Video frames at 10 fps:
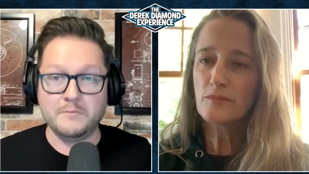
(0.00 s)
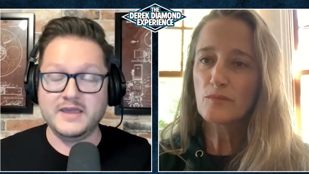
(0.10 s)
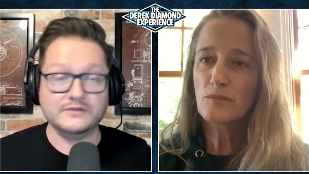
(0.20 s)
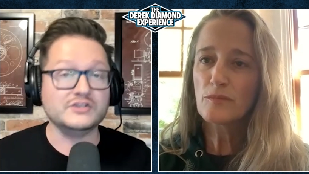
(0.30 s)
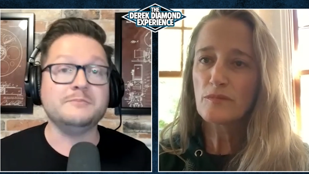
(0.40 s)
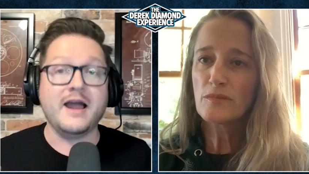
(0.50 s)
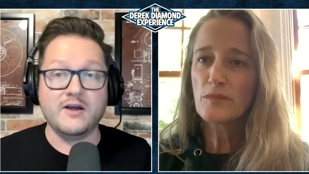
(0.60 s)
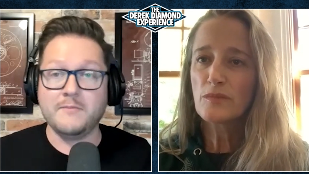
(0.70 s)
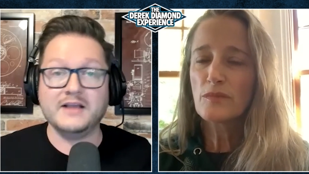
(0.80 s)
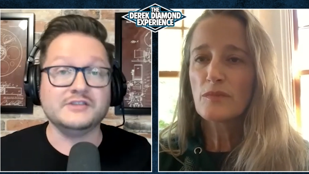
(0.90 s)
Speaker 1: know, be
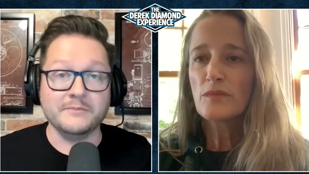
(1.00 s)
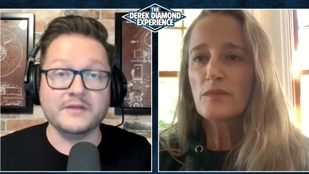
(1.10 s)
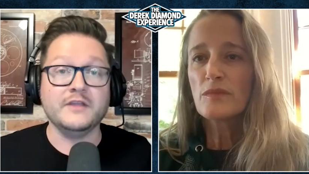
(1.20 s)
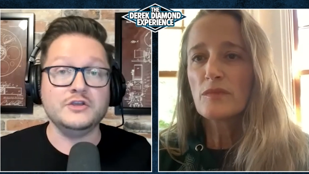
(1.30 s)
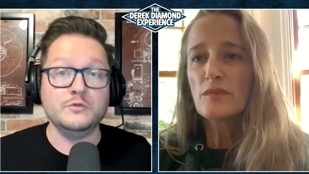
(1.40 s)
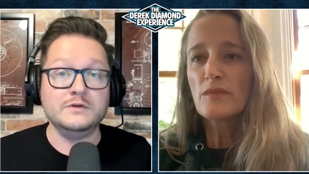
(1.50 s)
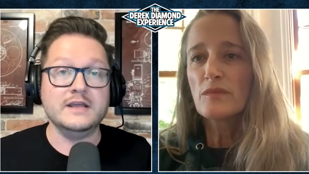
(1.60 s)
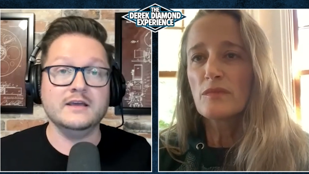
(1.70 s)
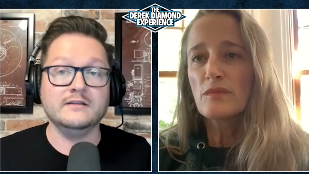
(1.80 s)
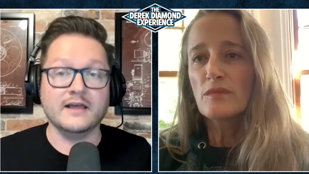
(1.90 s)
inspired by something that you
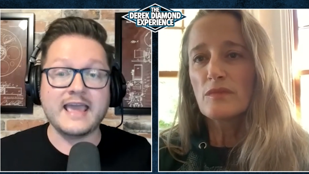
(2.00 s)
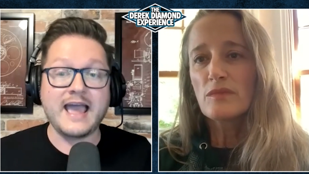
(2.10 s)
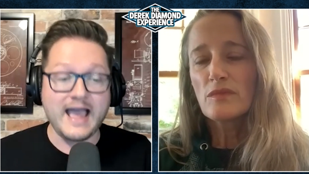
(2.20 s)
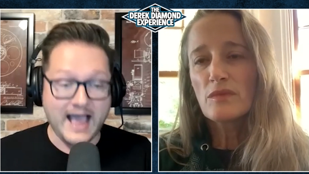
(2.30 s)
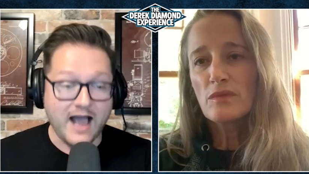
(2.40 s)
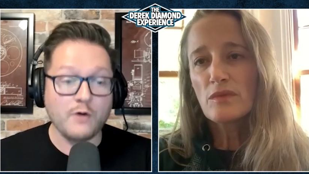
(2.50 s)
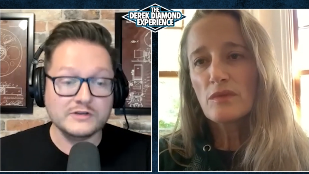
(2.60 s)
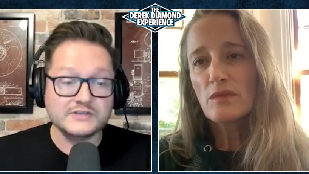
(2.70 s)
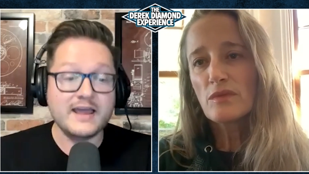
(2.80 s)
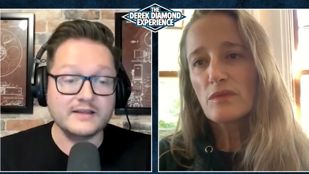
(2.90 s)
did? Like, how, how
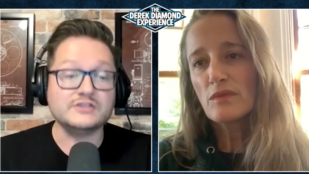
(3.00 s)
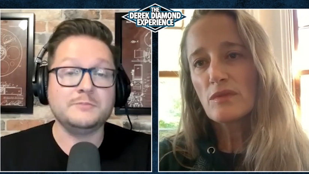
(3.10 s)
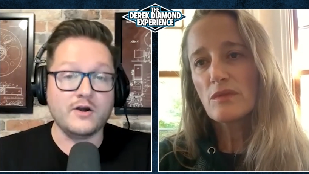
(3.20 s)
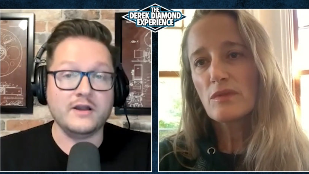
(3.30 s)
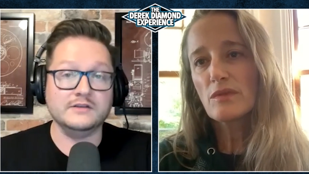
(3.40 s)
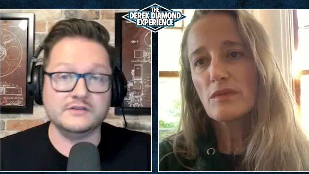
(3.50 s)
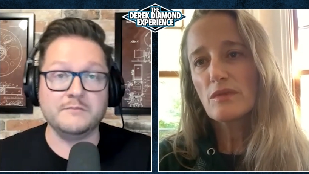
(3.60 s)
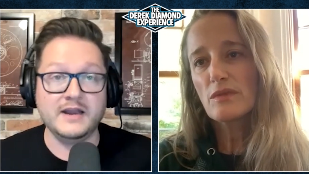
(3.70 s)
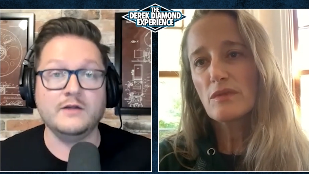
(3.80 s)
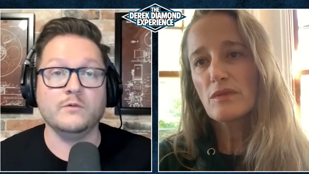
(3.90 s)
is that experience of
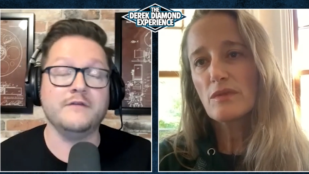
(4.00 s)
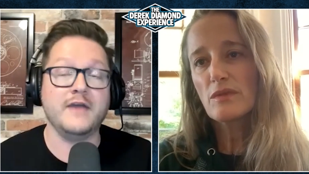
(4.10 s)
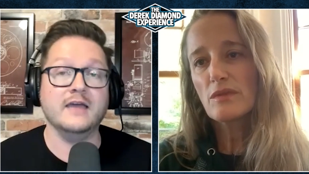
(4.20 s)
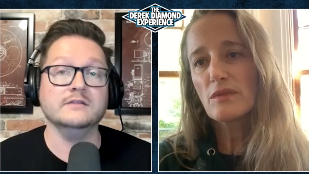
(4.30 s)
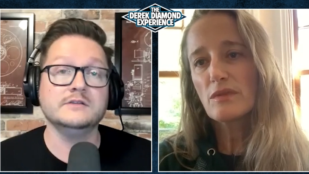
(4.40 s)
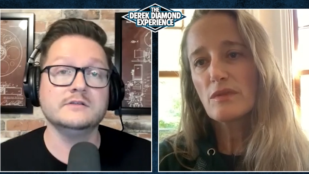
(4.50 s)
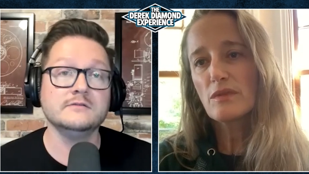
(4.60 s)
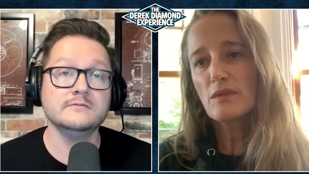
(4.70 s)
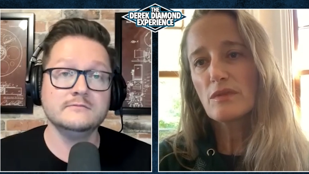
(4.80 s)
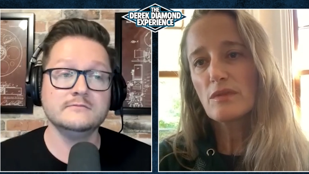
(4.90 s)
meeting with fans?
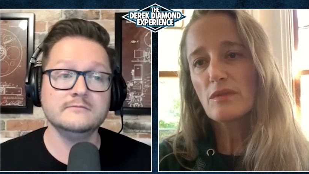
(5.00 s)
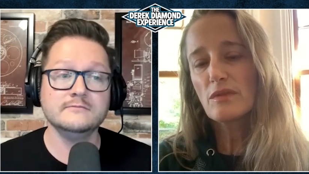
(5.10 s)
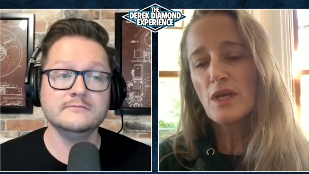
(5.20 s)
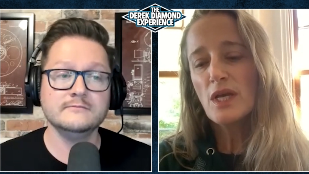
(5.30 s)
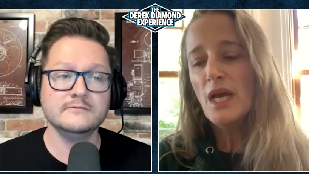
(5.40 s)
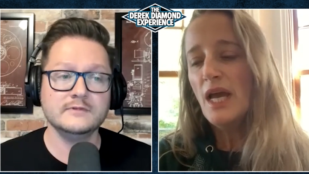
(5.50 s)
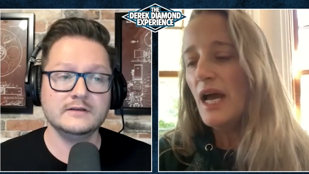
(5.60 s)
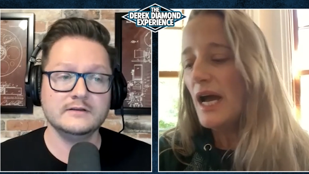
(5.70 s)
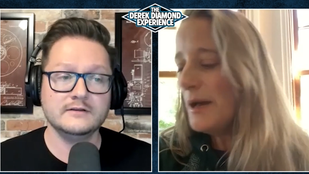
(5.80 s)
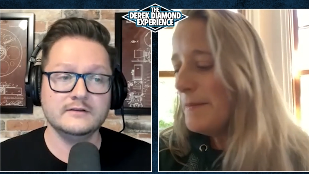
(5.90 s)

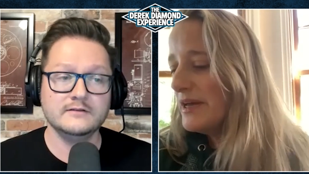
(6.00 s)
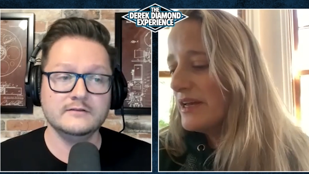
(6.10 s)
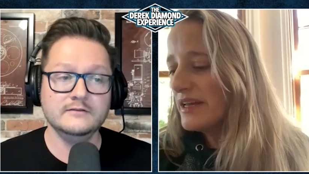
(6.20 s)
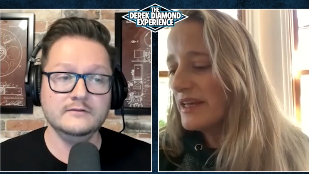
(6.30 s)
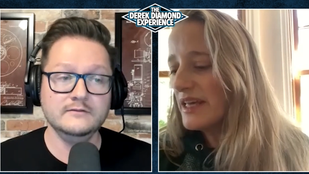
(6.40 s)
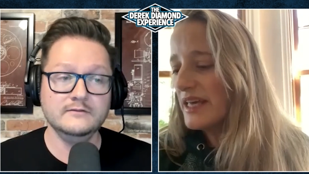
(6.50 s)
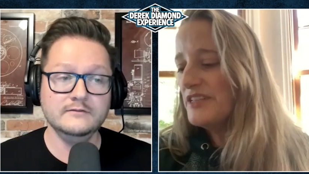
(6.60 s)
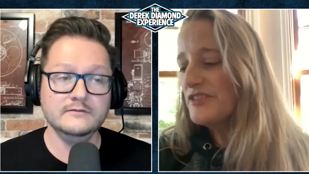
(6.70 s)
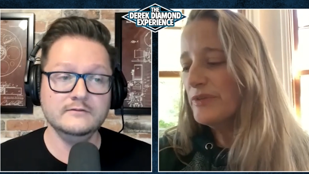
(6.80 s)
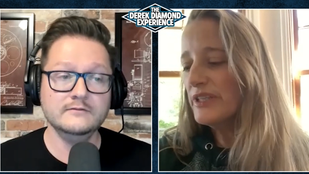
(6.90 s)
Speaker 2: Um,
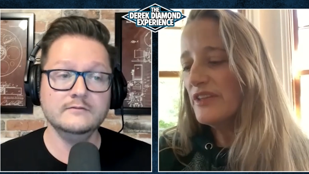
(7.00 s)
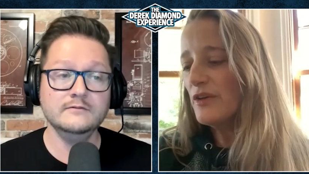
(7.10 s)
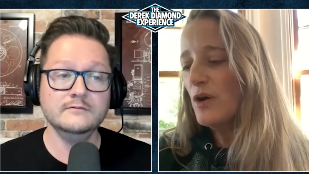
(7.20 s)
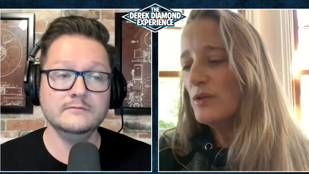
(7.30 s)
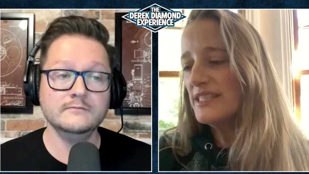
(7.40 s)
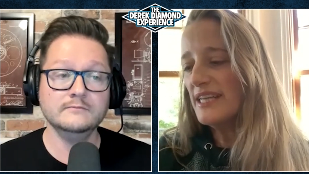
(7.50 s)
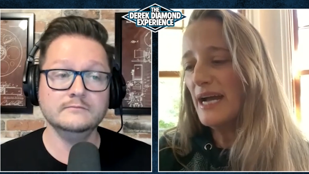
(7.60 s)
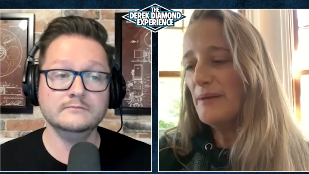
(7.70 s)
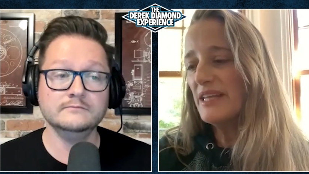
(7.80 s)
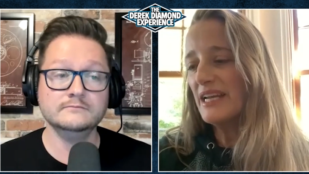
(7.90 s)
it's really the only
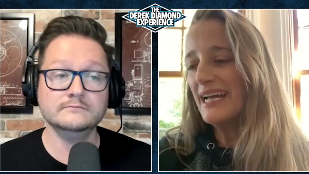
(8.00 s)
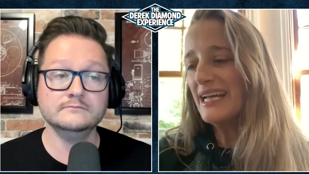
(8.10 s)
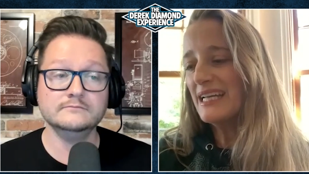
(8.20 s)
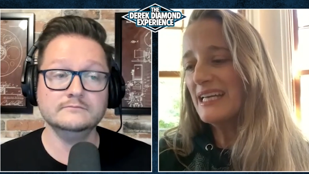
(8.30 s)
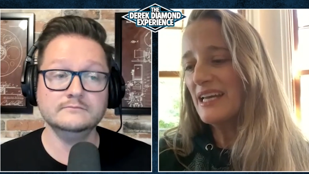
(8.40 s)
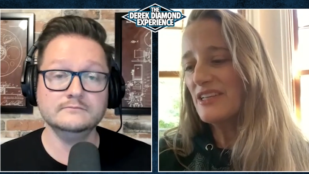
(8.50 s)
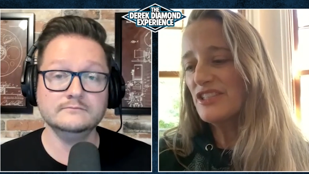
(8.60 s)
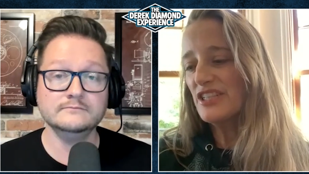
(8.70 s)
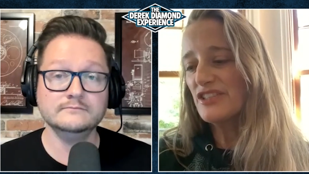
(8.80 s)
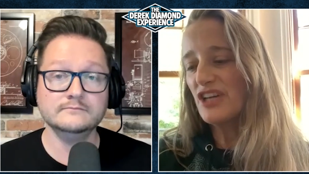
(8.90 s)
time that I get
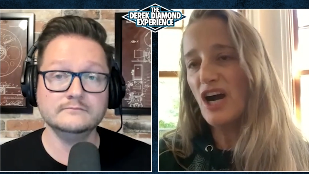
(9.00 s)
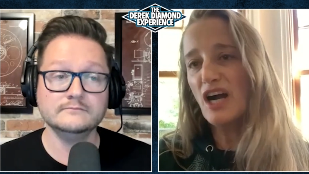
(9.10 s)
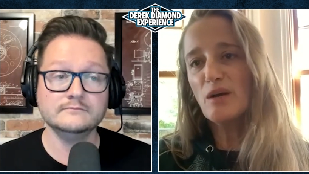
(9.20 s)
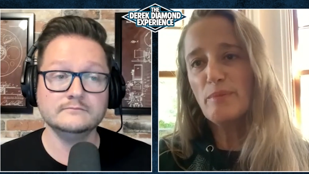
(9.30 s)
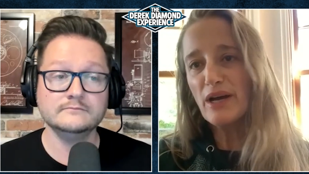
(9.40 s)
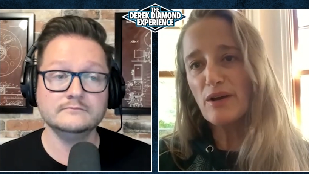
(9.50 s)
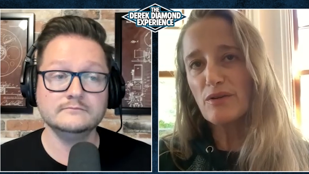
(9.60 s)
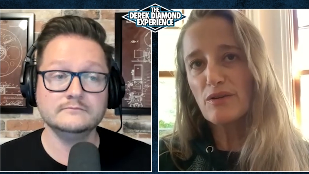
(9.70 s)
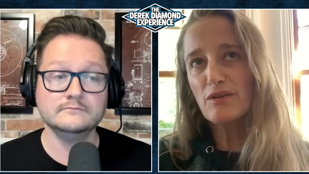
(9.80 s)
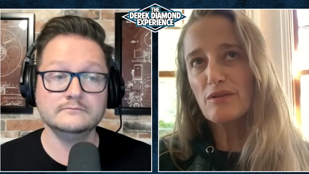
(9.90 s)
to talk about
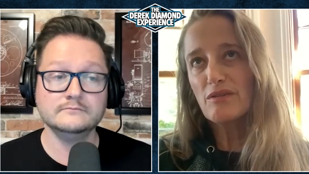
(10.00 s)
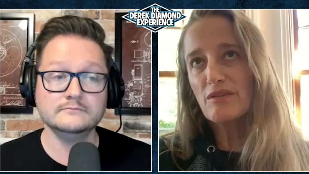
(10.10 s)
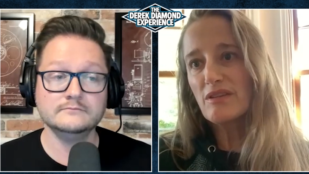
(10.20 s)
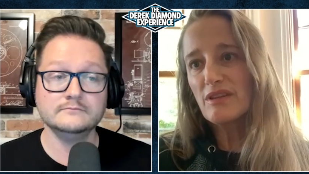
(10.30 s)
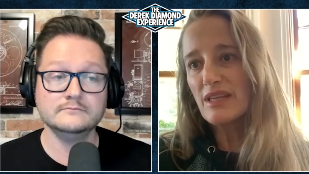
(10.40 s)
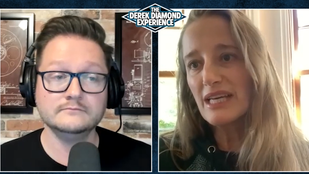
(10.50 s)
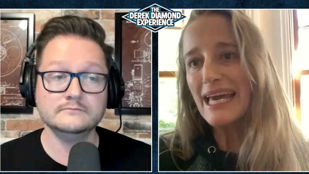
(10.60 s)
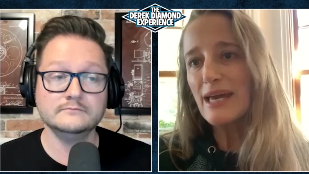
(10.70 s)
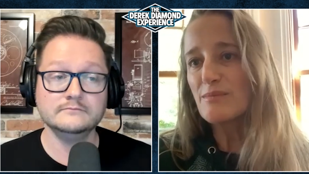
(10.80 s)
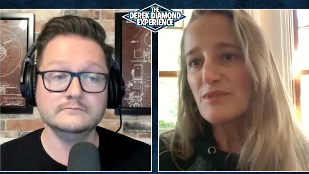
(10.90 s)
the
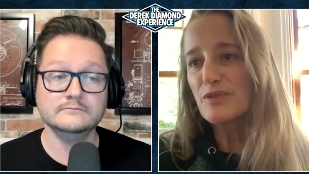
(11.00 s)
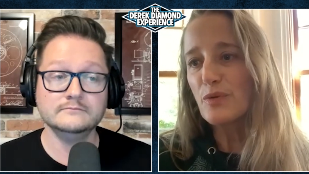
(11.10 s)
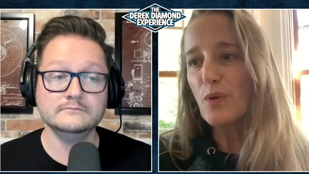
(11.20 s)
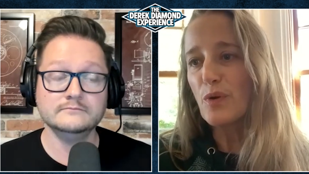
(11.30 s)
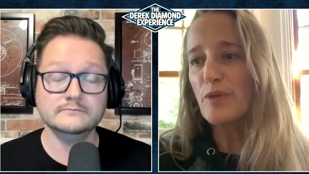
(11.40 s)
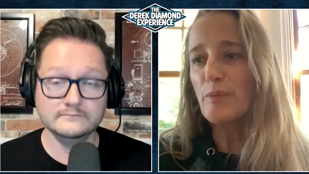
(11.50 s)
games or the